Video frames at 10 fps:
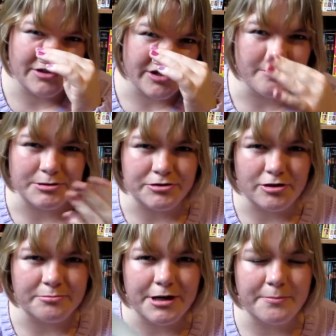Shoppers
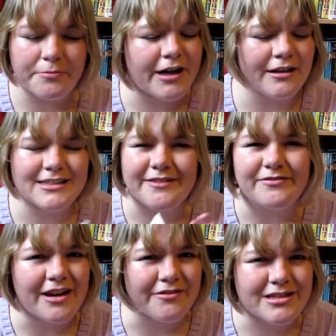Drug Mart brand because I've
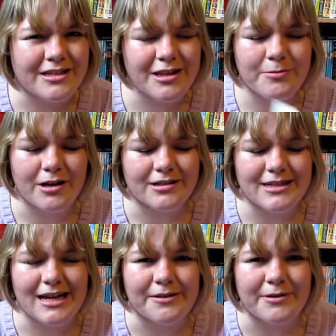never seen their product
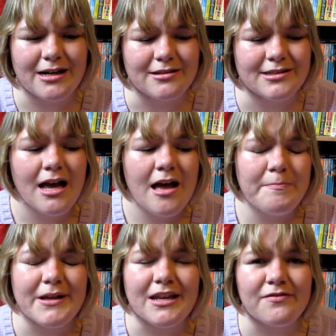anywhere else.
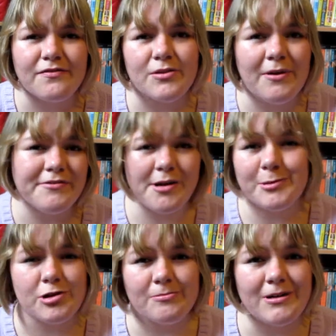But if you have a
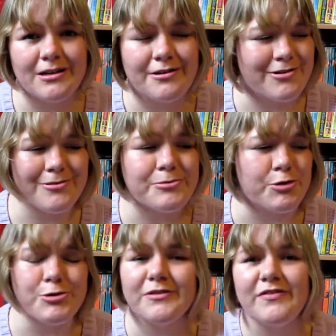Shoppers Drug Mart near you, I'm
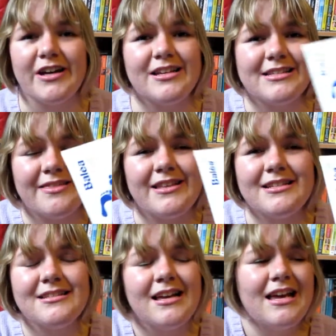sure you can find this. And
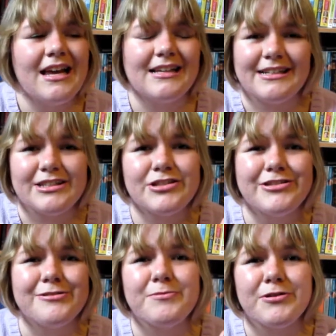this is like a
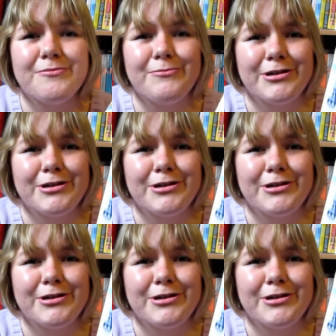super